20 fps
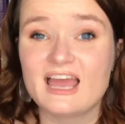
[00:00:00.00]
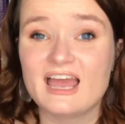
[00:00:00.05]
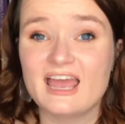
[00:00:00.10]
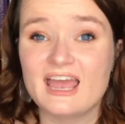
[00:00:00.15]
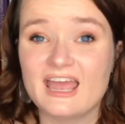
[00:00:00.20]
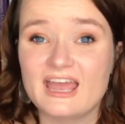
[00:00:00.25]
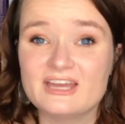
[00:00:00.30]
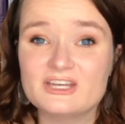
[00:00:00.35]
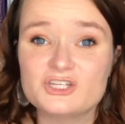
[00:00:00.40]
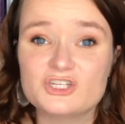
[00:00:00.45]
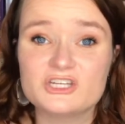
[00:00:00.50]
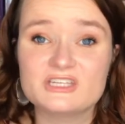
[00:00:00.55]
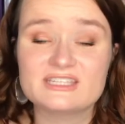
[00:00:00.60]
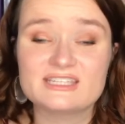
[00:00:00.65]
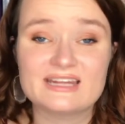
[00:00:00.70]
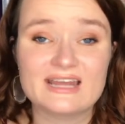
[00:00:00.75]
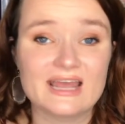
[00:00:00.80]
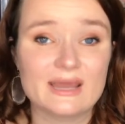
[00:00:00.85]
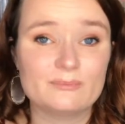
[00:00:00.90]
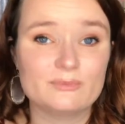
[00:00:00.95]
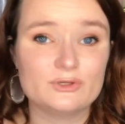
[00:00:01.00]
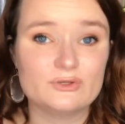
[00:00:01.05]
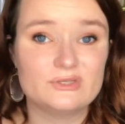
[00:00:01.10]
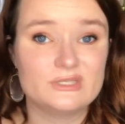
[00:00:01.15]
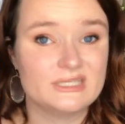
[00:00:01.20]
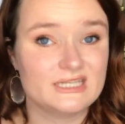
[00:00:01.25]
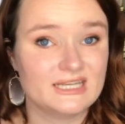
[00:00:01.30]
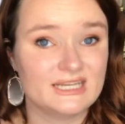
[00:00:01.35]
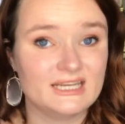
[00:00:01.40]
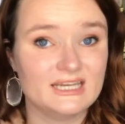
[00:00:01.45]
and she's an
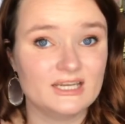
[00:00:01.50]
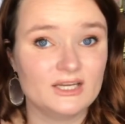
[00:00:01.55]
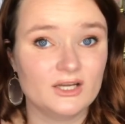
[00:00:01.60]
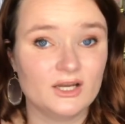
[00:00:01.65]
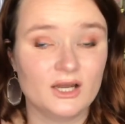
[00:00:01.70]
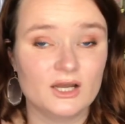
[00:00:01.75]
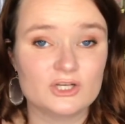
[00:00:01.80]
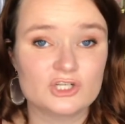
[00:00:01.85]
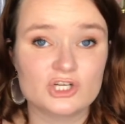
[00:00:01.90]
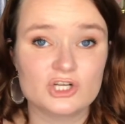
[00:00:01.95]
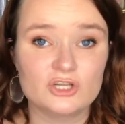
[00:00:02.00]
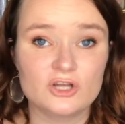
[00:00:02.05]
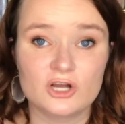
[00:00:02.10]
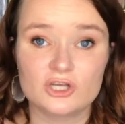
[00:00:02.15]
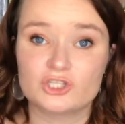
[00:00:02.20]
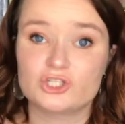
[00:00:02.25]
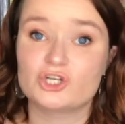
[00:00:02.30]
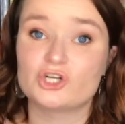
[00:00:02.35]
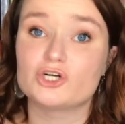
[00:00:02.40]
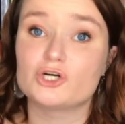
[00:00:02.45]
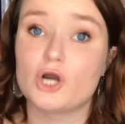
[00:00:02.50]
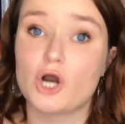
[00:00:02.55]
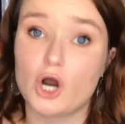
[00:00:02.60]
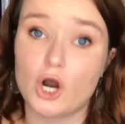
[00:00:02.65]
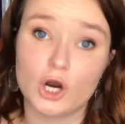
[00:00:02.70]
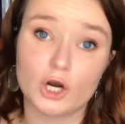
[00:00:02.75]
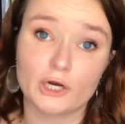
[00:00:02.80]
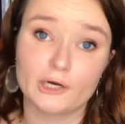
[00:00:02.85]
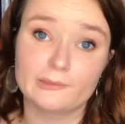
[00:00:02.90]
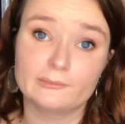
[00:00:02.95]
amputee. Uh, she lost her
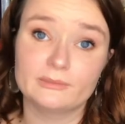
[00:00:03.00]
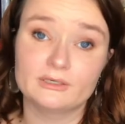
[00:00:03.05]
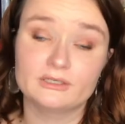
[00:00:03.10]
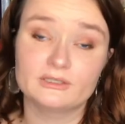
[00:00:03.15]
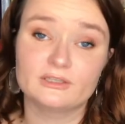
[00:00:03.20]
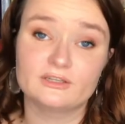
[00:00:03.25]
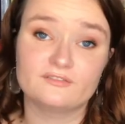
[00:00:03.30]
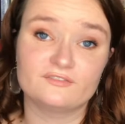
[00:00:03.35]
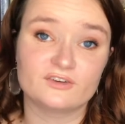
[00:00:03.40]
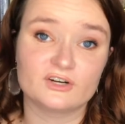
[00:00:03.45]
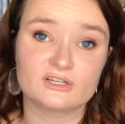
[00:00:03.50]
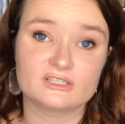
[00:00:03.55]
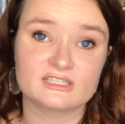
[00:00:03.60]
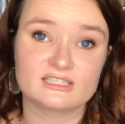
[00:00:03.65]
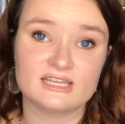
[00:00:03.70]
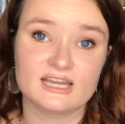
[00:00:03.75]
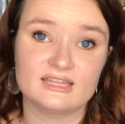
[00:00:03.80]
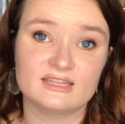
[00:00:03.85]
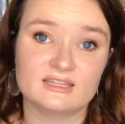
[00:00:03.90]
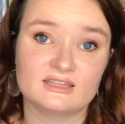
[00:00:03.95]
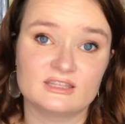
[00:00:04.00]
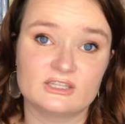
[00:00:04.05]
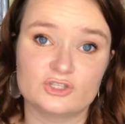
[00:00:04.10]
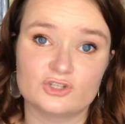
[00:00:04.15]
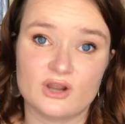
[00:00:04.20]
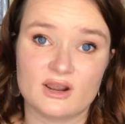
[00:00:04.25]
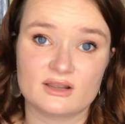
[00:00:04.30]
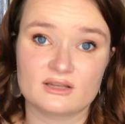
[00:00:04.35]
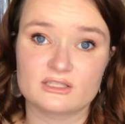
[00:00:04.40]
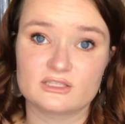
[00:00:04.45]
arm the first day that the
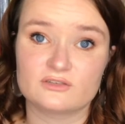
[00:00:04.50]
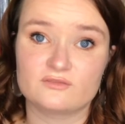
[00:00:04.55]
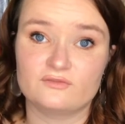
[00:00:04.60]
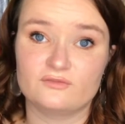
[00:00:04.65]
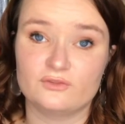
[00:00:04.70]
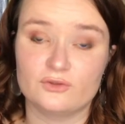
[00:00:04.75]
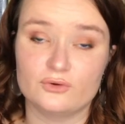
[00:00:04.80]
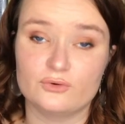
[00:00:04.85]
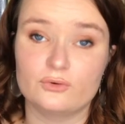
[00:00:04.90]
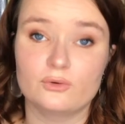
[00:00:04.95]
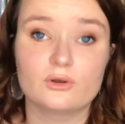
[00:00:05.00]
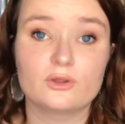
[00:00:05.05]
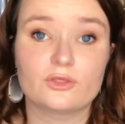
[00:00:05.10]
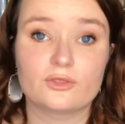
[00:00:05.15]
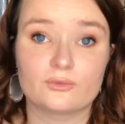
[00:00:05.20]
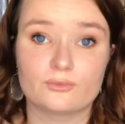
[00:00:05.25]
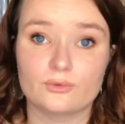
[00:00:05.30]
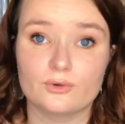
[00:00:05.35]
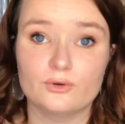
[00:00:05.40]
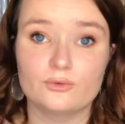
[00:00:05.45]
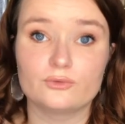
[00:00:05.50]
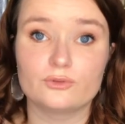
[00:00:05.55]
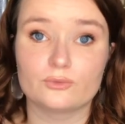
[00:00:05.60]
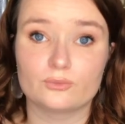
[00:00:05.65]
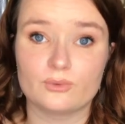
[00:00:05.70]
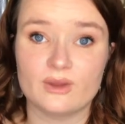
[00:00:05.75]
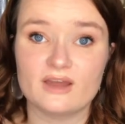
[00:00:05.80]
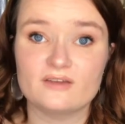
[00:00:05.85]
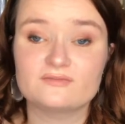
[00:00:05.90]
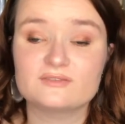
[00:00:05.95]
dragons flew through the
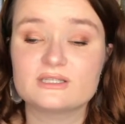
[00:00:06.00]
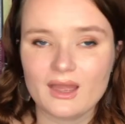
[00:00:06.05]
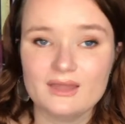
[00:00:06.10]
rift.